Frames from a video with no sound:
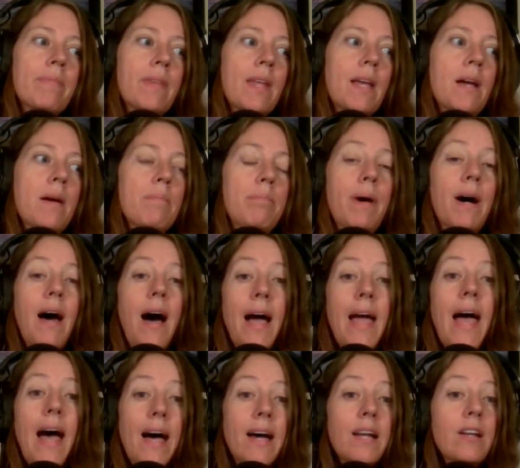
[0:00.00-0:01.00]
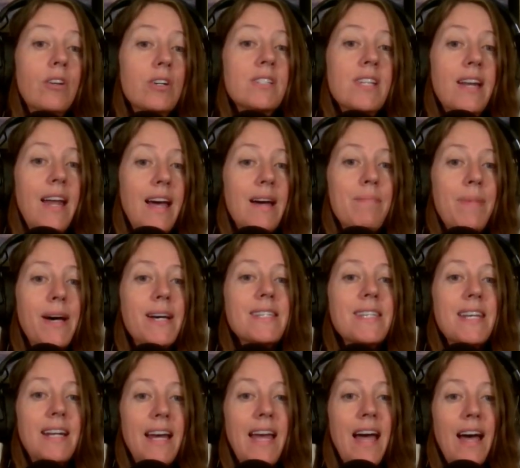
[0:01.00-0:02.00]
But I had looked at MS and
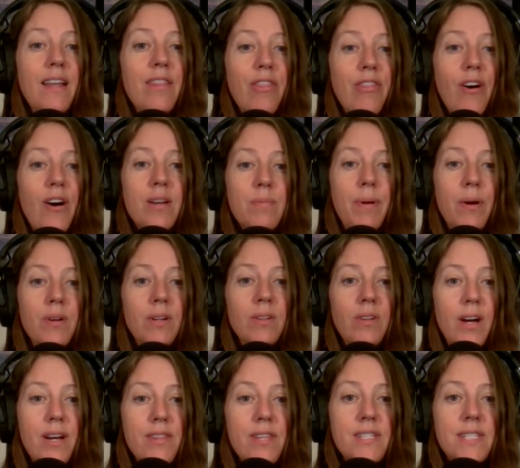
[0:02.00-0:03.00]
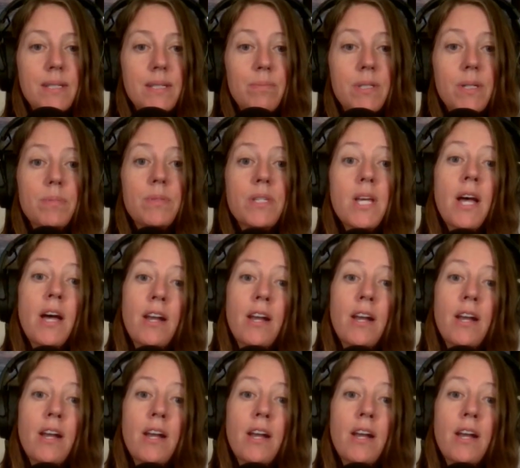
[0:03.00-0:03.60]
I had thought about a lot of the symptoms,